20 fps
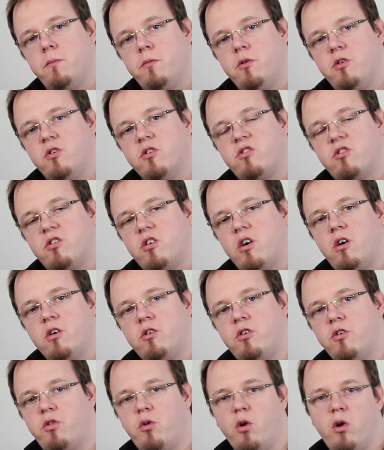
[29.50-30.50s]
just
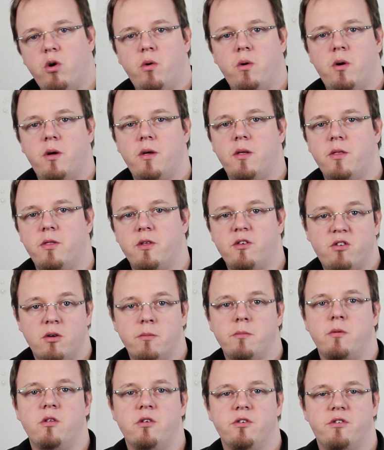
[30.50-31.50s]
talk you through the
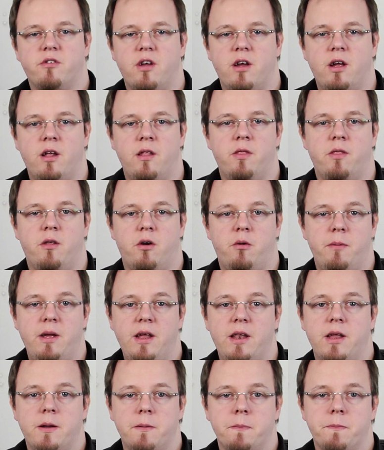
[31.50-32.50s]
symbols and their
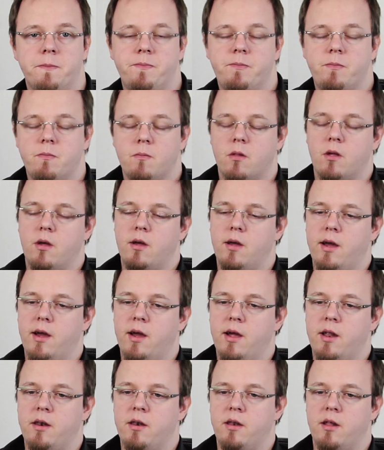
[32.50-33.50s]
meaning.
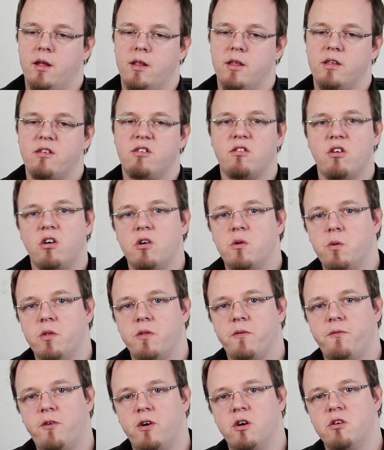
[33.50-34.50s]
And let's start
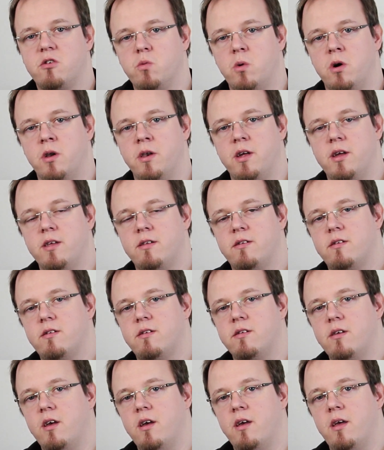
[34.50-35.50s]
with the first one.
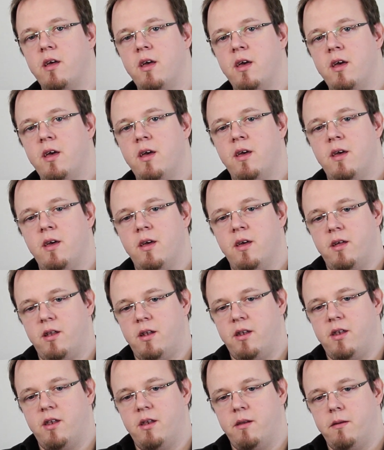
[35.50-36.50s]
It's
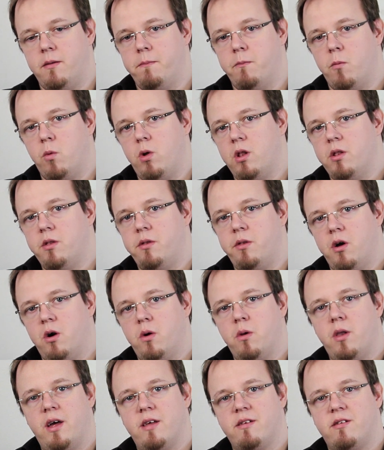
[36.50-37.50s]
well
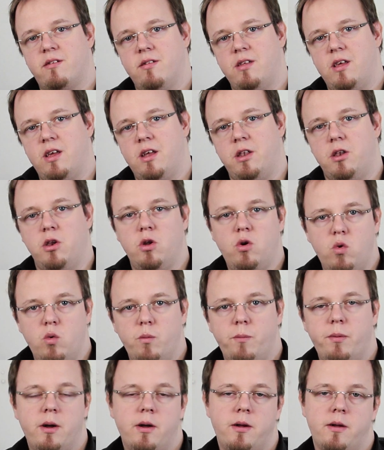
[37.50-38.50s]
known as the
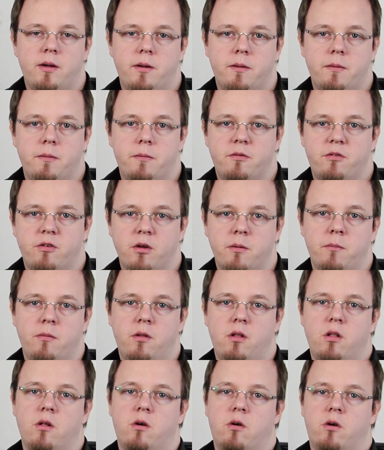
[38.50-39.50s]
noob
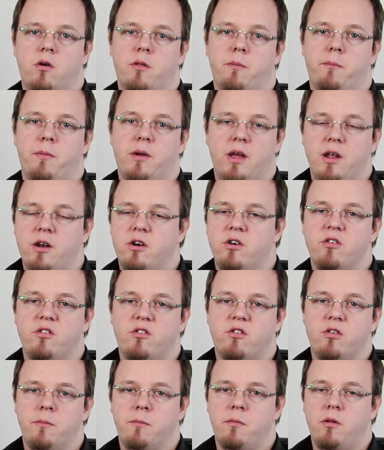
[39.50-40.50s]
symbol or the beginner
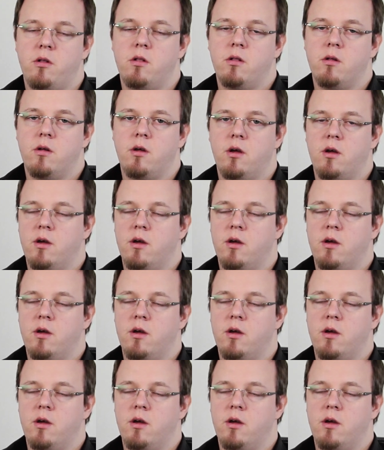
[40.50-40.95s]
symbol.